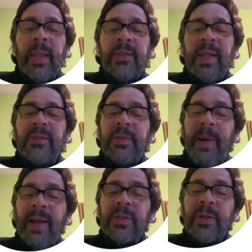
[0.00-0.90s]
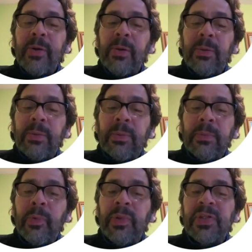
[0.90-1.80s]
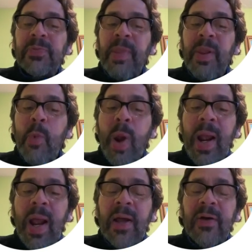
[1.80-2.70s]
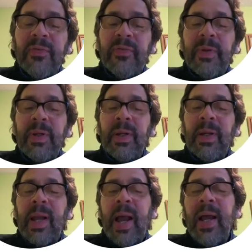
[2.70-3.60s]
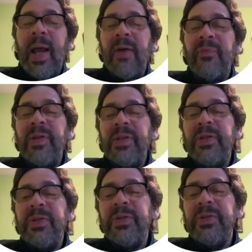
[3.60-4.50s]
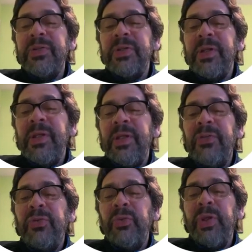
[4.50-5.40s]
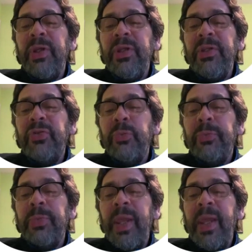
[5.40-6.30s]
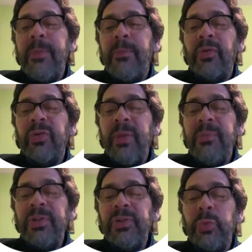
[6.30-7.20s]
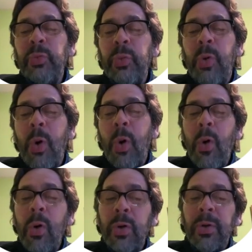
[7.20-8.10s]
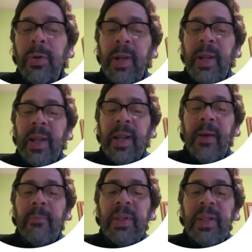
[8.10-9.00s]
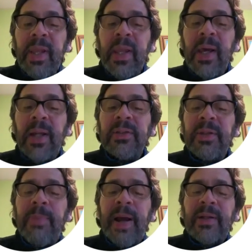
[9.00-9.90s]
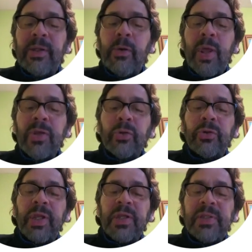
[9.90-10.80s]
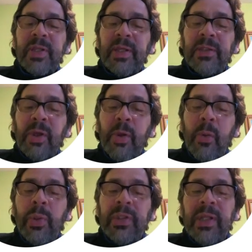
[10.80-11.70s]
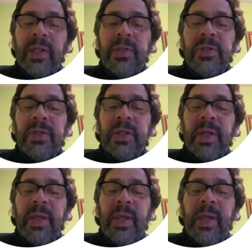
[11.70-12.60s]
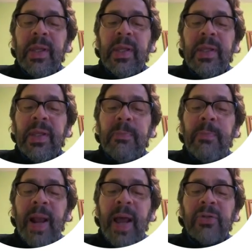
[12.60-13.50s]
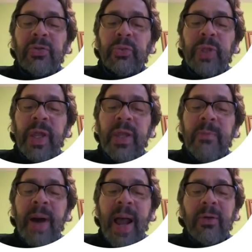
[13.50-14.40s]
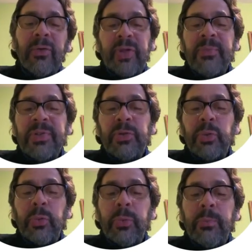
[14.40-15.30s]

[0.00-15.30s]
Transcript: The antiparticle with the spin 1/2 can have energies E sub A plus mc2, or can be in an antiparticle exotic state with energy E prime sub A minus mc2.